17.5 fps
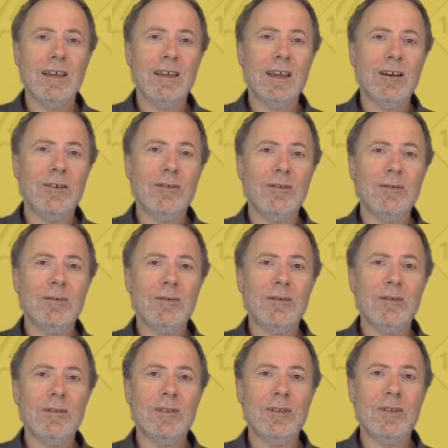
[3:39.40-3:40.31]
Now,
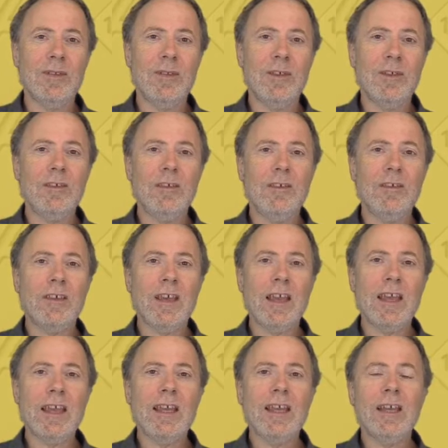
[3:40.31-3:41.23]
this is
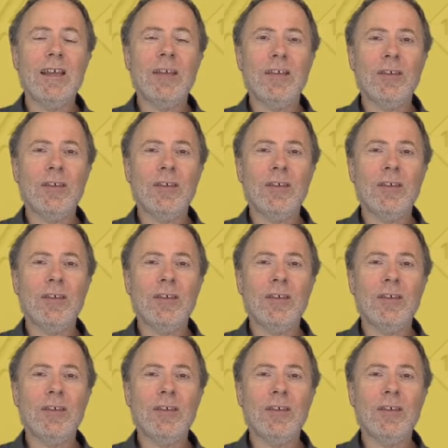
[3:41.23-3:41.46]
a